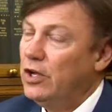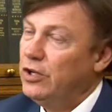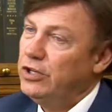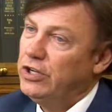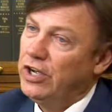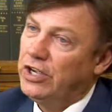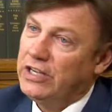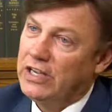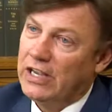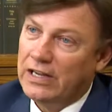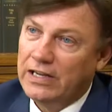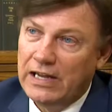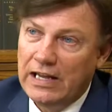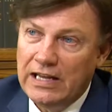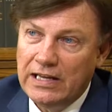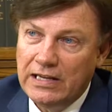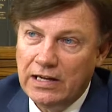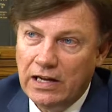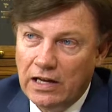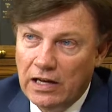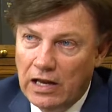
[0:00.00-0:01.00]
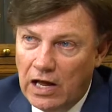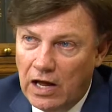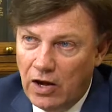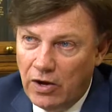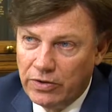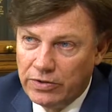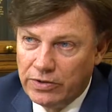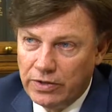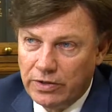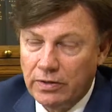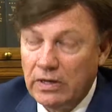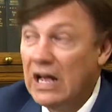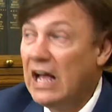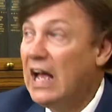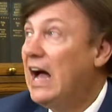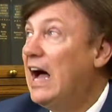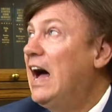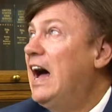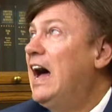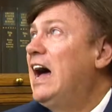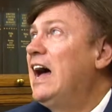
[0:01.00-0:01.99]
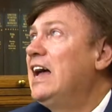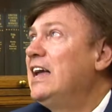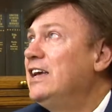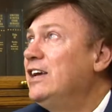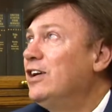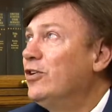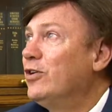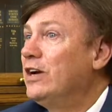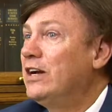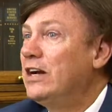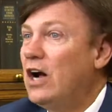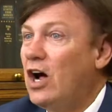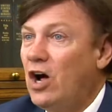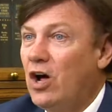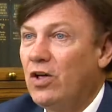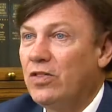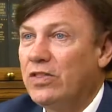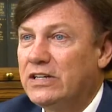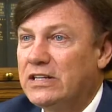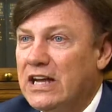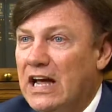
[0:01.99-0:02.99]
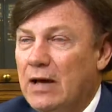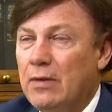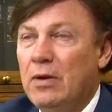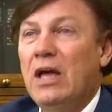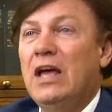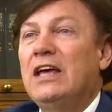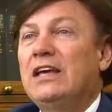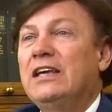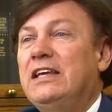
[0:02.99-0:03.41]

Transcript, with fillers: Do you need a lawyer? I hear it all the time.